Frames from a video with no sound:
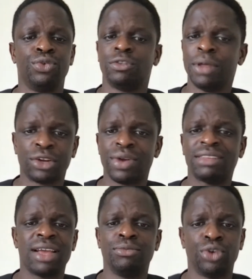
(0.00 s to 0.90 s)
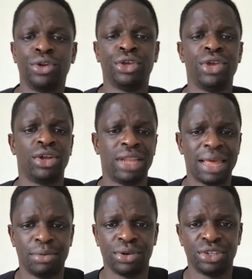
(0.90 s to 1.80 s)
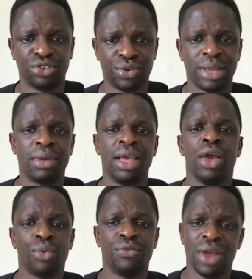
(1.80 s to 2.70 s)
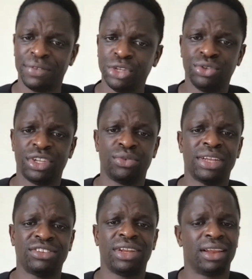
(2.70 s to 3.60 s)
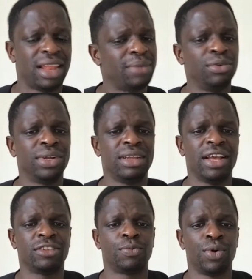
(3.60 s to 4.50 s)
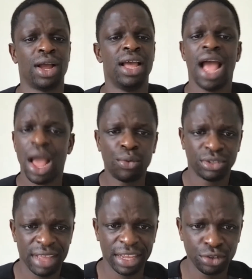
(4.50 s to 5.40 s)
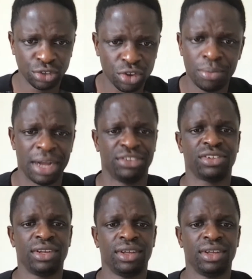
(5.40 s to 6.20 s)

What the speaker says: It's been a great time joining here on the Liberian Dream with revenue generation in the Liberian diaspora. I want to thank you so much